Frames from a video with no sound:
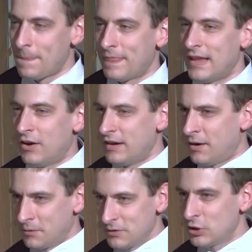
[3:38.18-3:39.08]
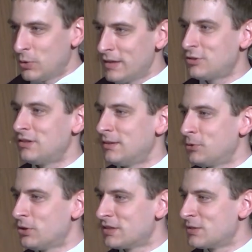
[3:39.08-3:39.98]
Now, now, the question, of
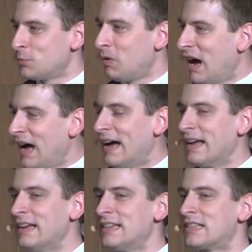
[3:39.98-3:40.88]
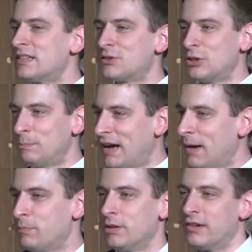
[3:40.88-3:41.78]
course, is why is this so
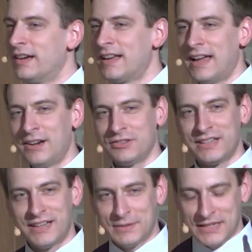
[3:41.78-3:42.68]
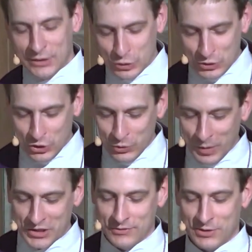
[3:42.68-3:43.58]
popular? And I, I don't think it takes too
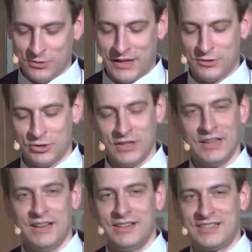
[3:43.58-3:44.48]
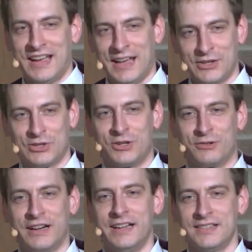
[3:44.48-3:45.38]
much of a stretch to answer,
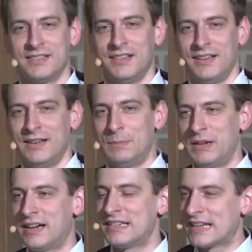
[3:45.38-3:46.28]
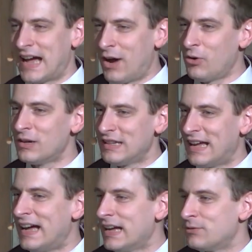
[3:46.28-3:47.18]
right? Because our
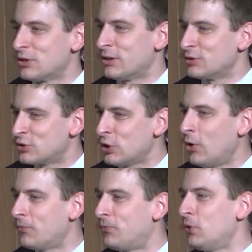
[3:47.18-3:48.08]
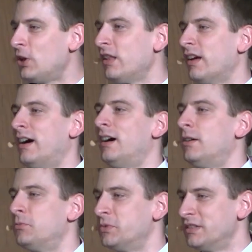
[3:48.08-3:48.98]
lives are so full
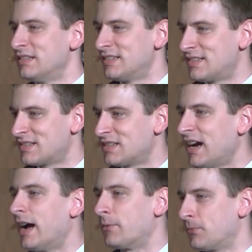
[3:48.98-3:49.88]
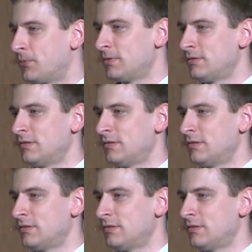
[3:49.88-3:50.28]
of stuff